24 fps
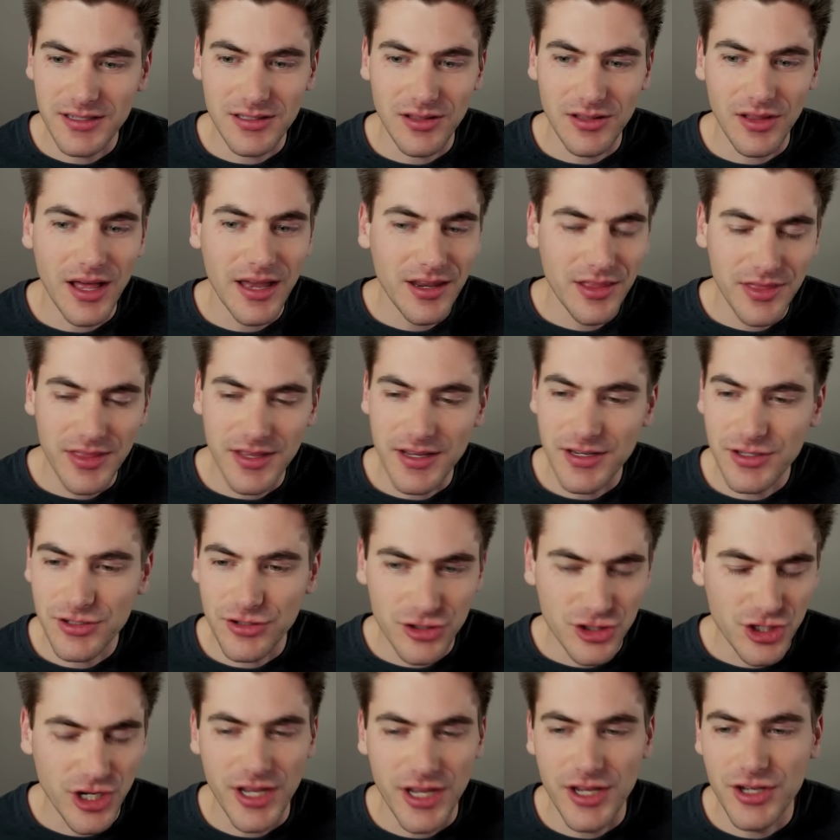a lot of things are
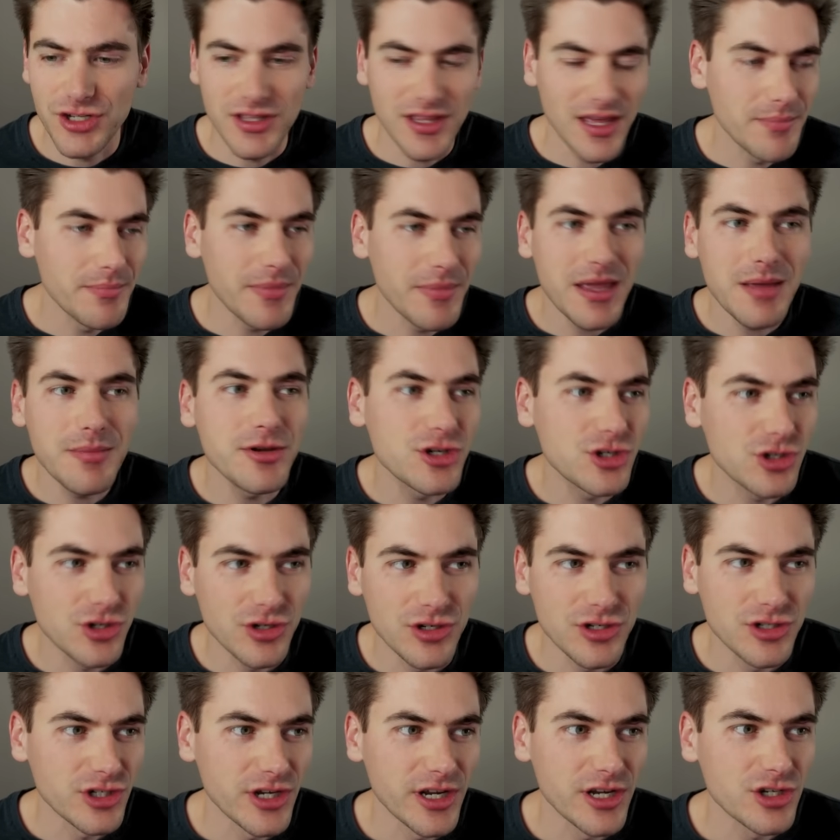changing that maybe
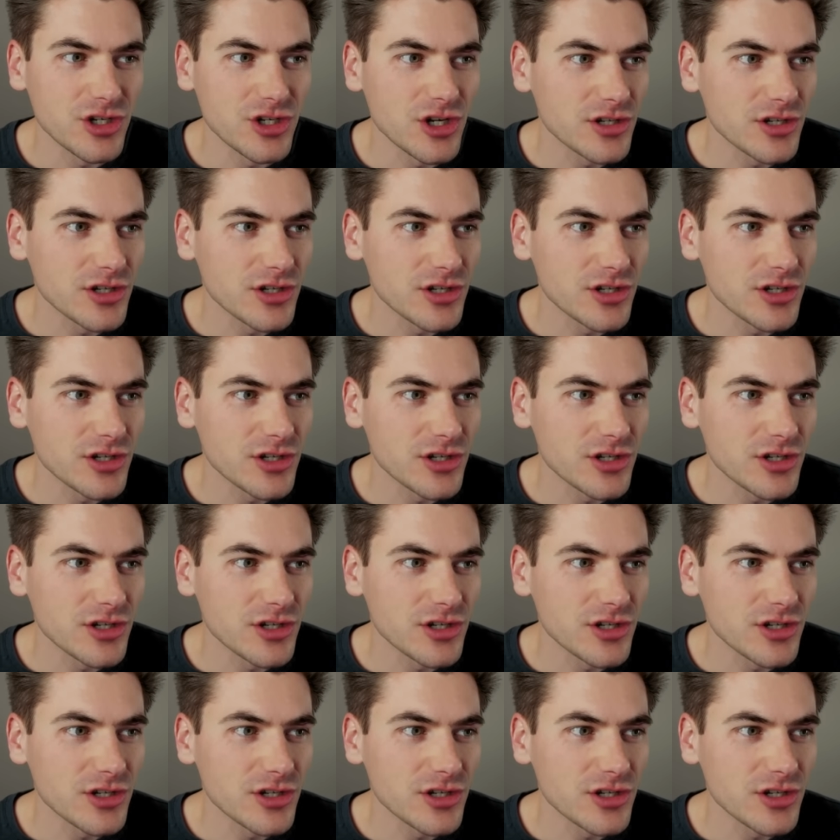shouldn't change.